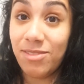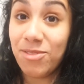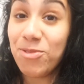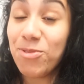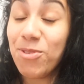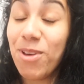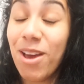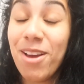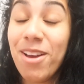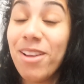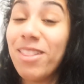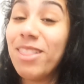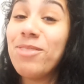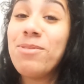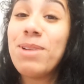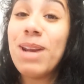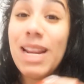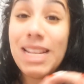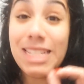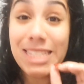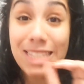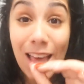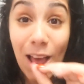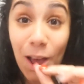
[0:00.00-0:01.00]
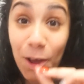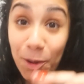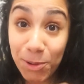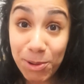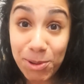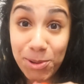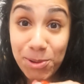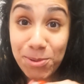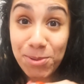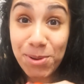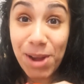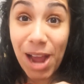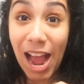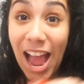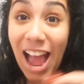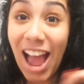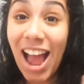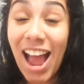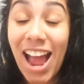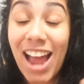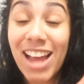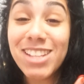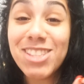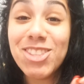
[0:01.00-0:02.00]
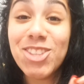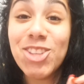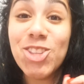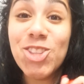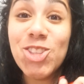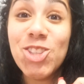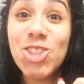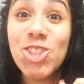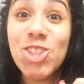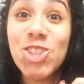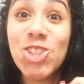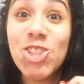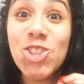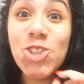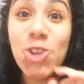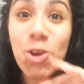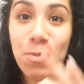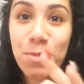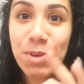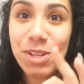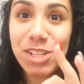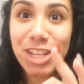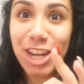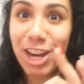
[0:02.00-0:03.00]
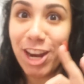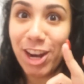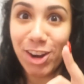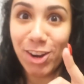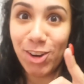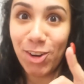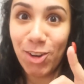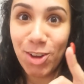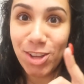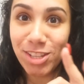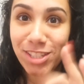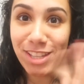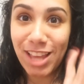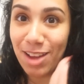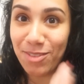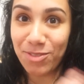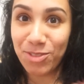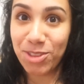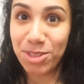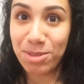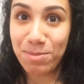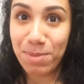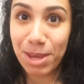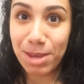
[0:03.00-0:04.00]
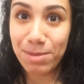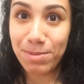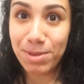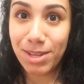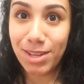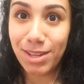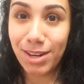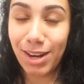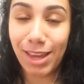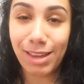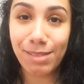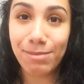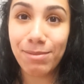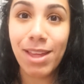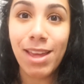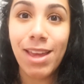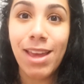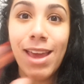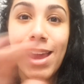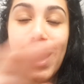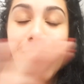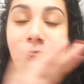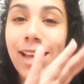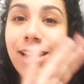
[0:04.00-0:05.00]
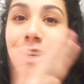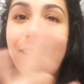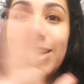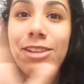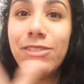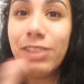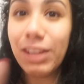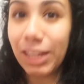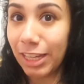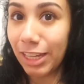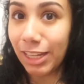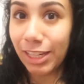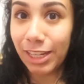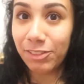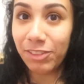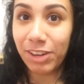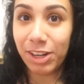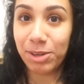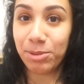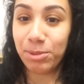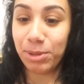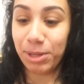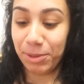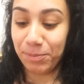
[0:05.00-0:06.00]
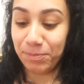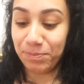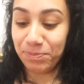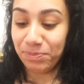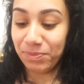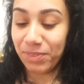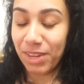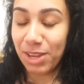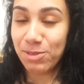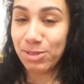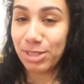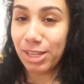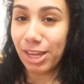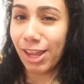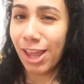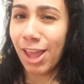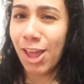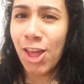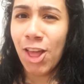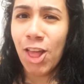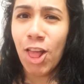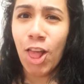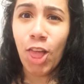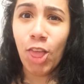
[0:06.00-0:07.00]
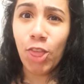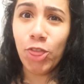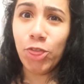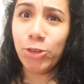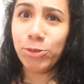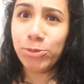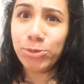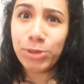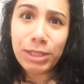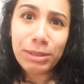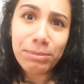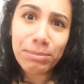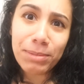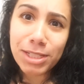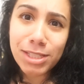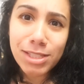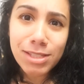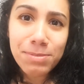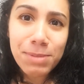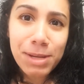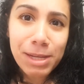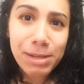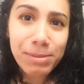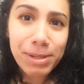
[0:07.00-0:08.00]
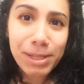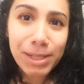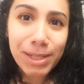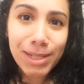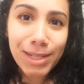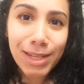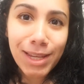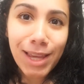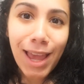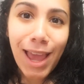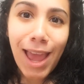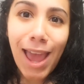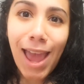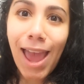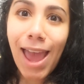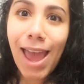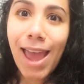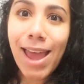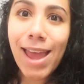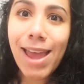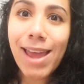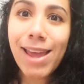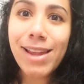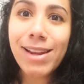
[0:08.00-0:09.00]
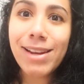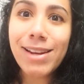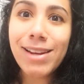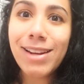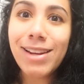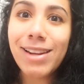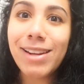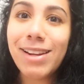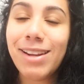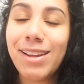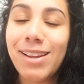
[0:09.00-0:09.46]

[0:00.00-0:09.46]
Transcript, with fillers: When I tell you, I had so much hair loss after the baby. Like, it didn't even kick in right away. It was like three months maybe. And,